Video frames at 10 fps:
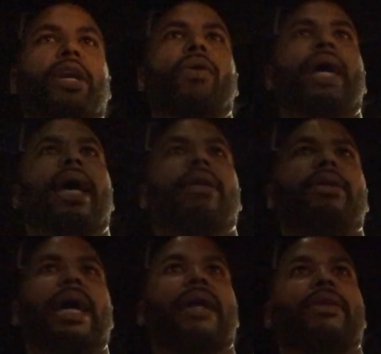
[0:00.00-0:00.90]
know
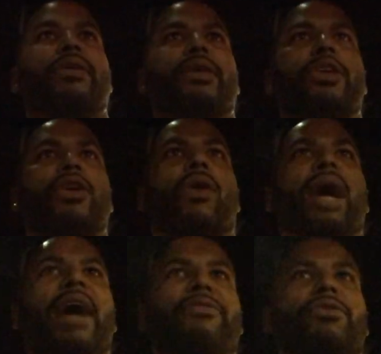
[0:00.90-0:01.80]
that you don't
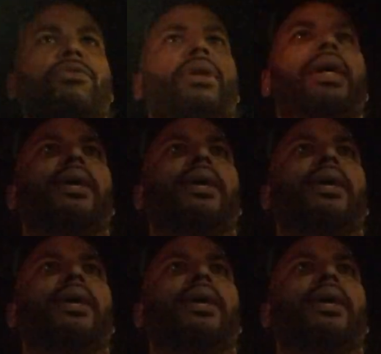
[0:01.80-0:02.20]
have to